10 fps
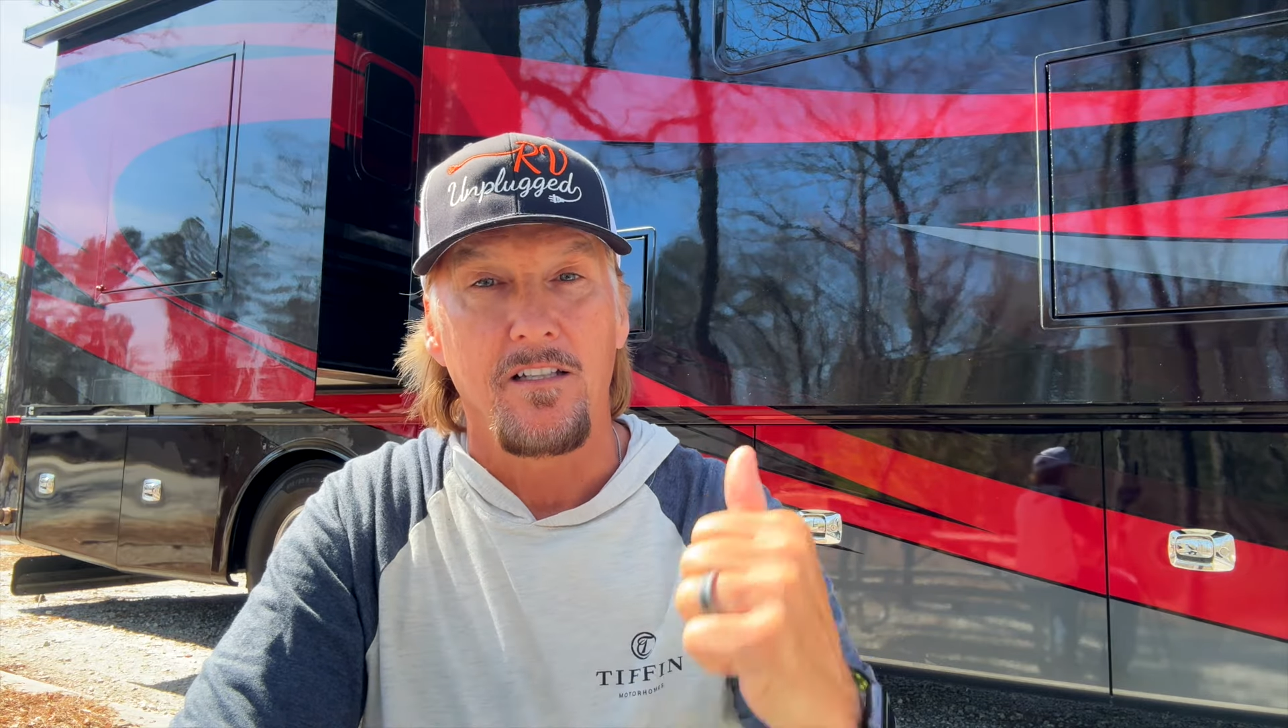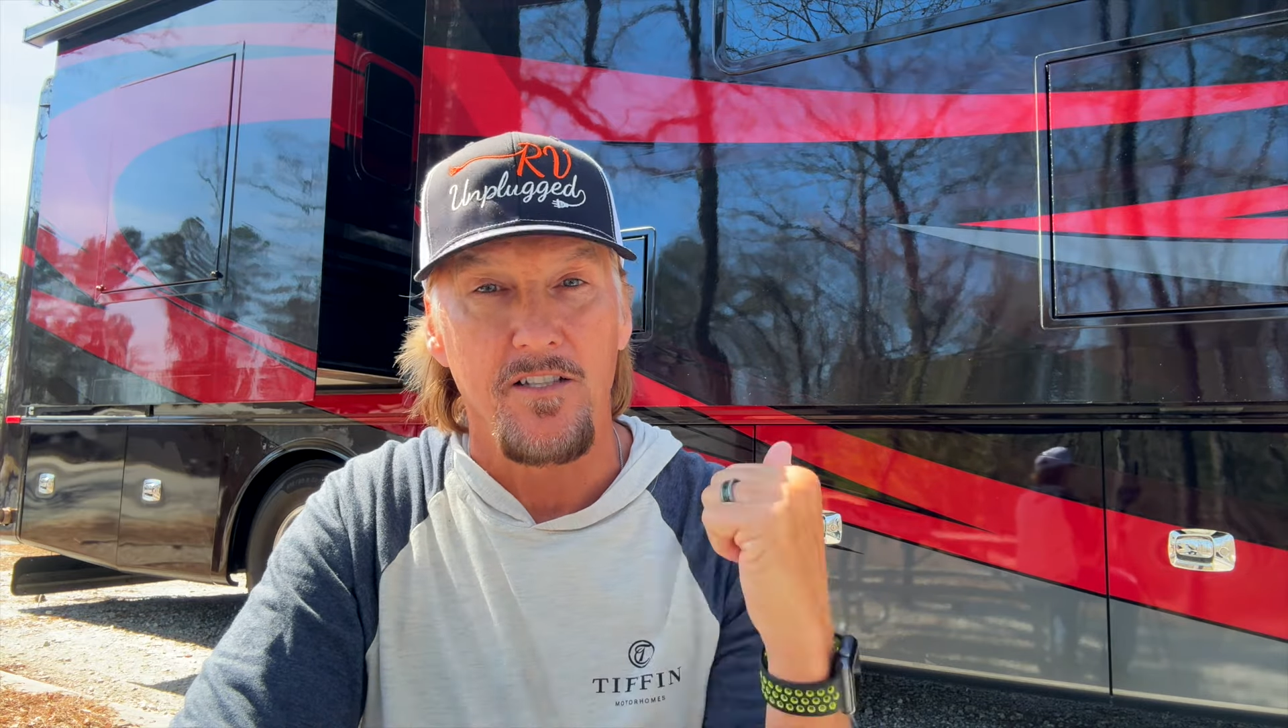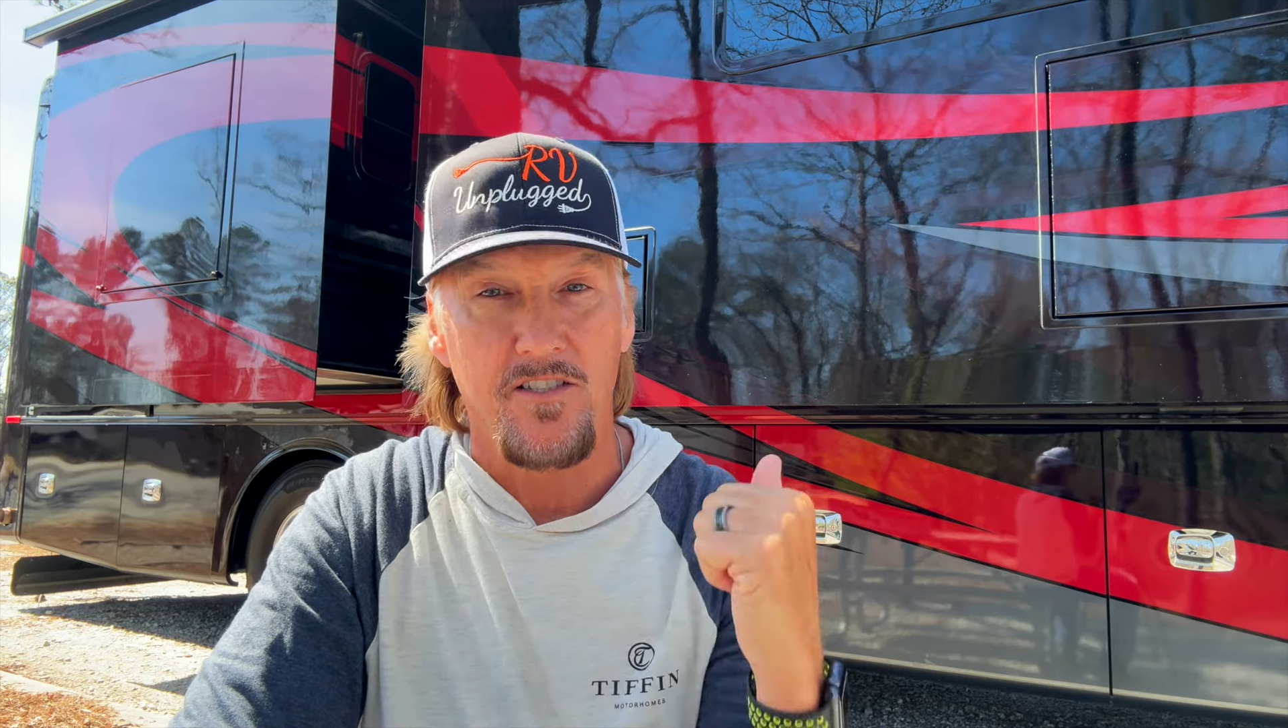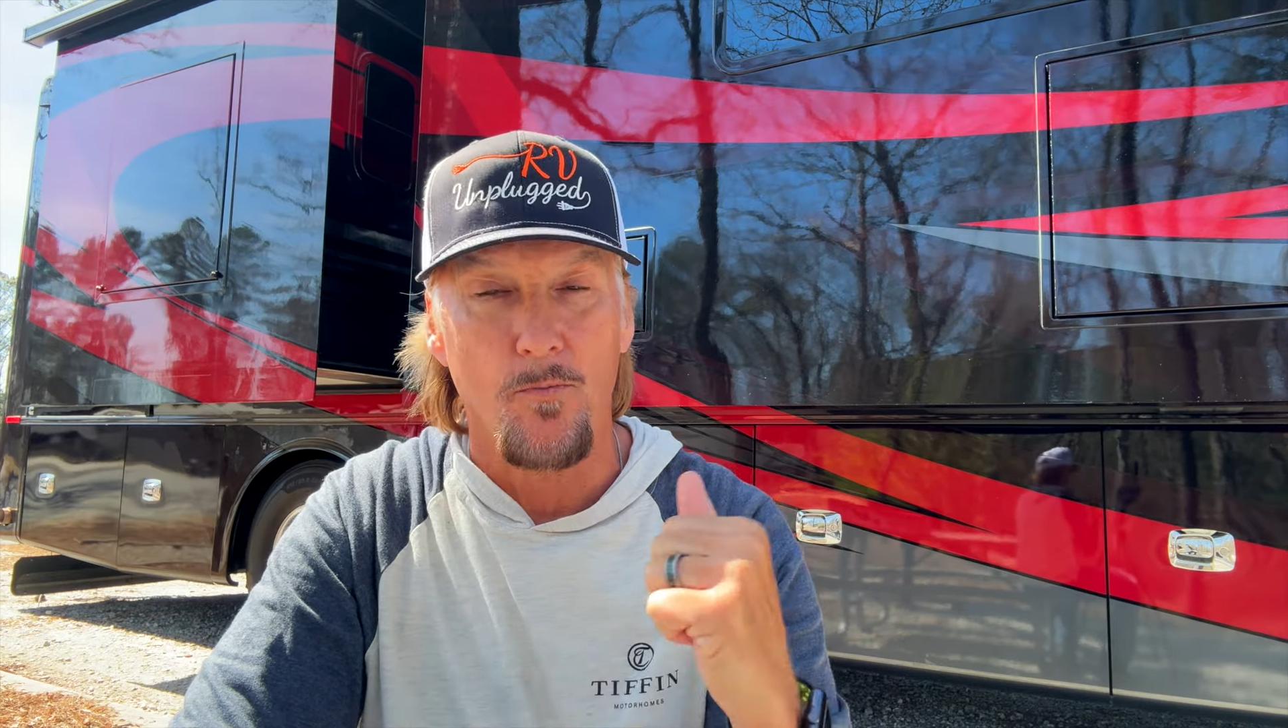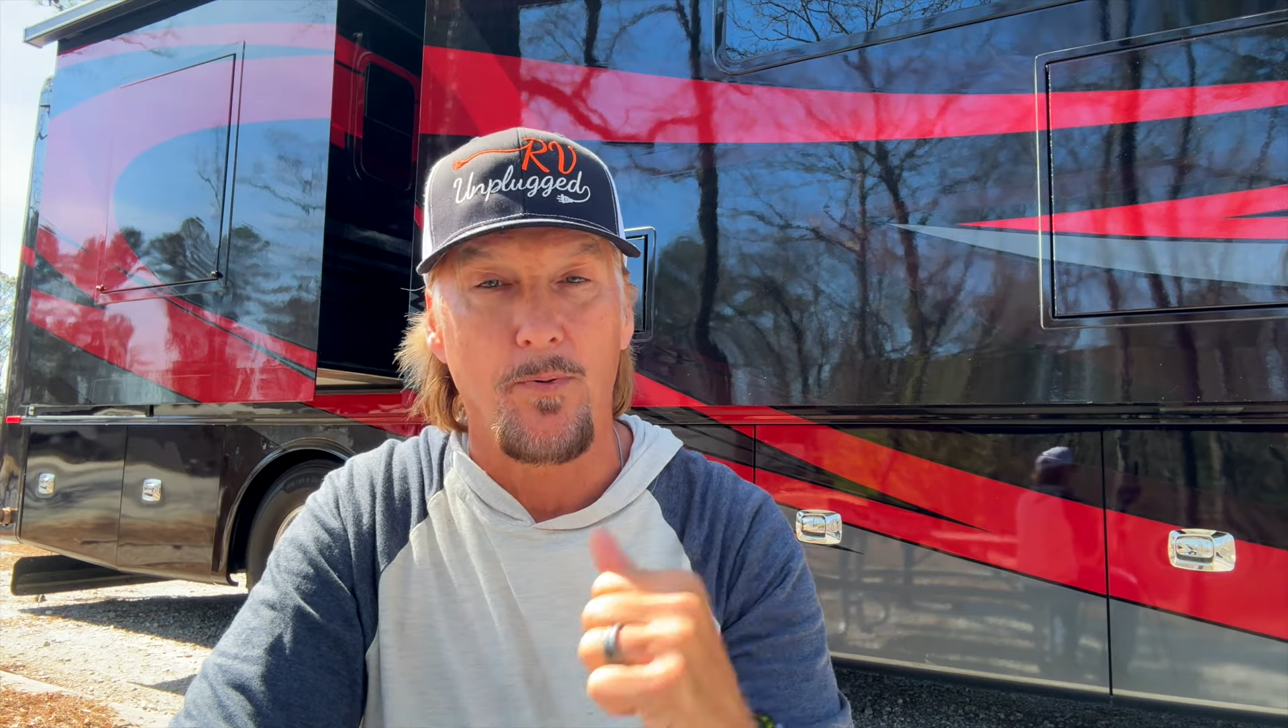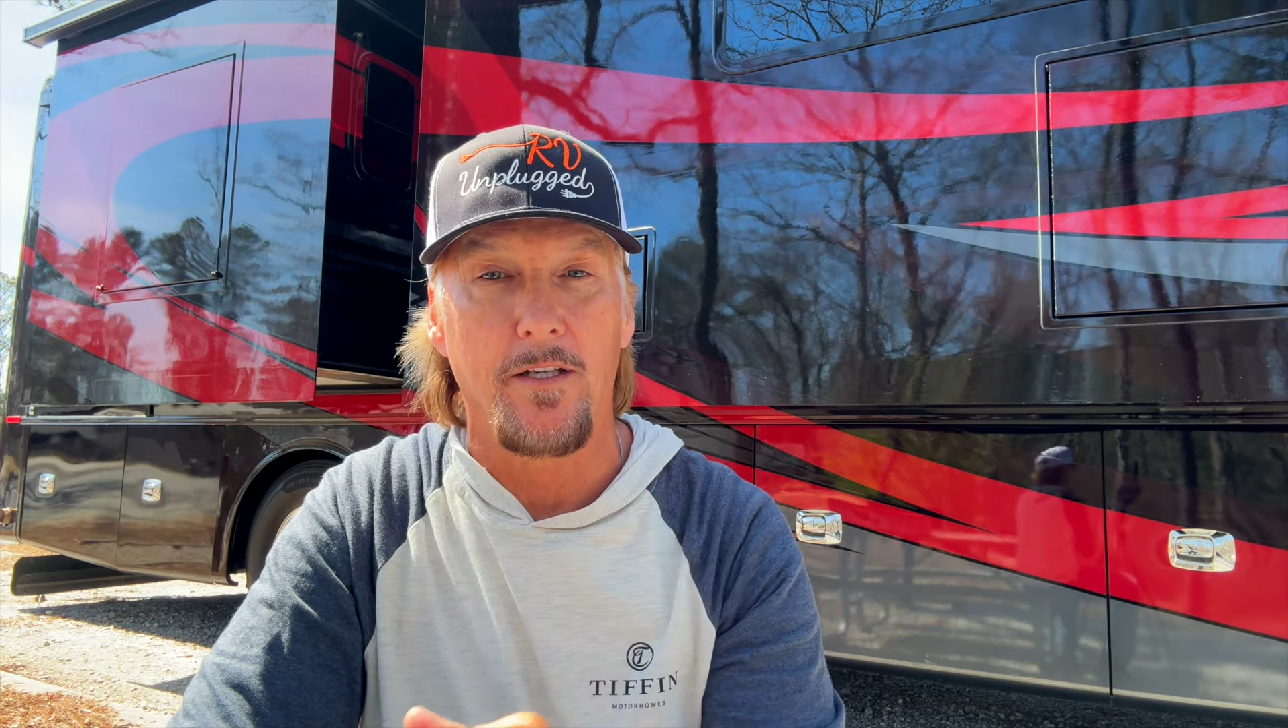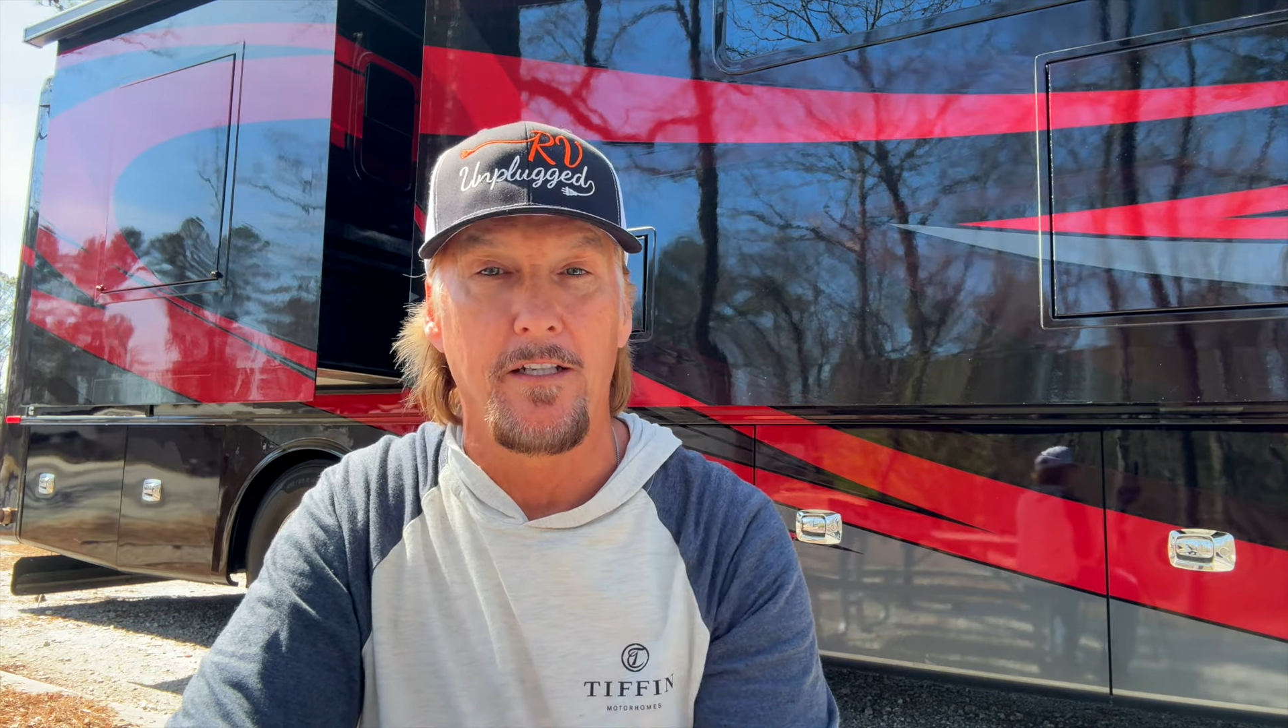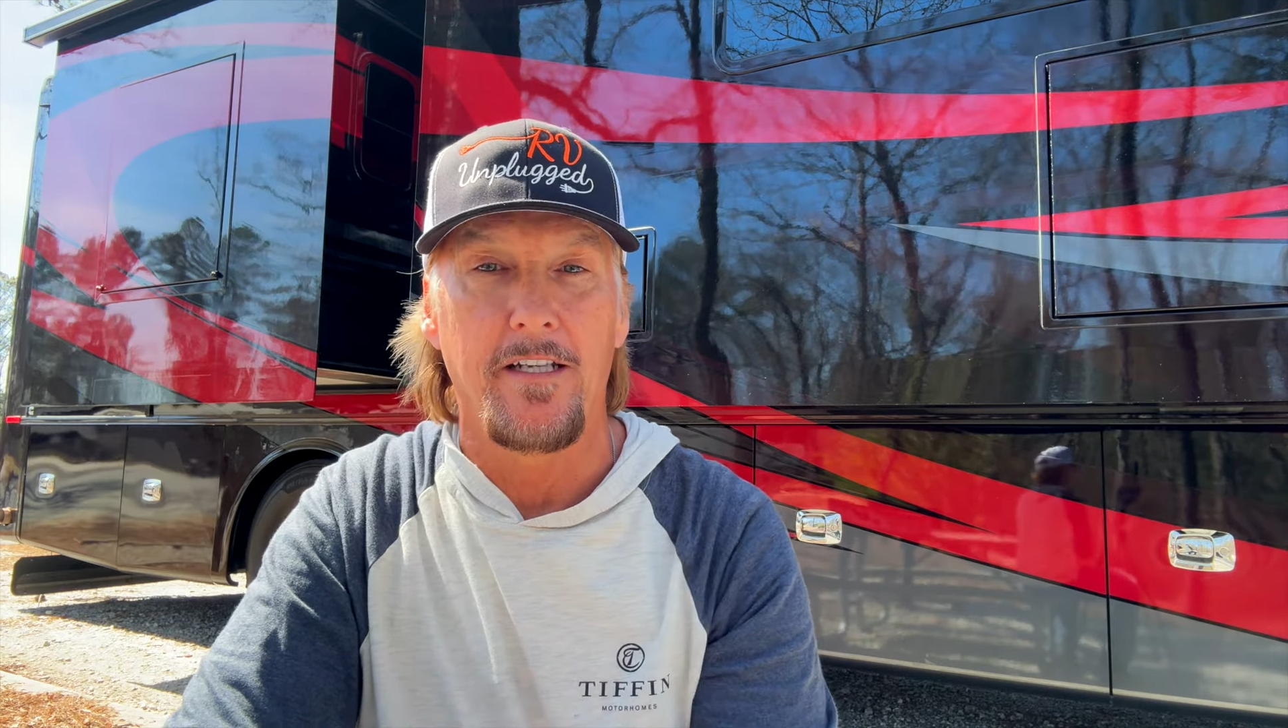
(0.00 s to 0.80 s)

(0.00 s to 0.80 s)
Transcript: let's go plug it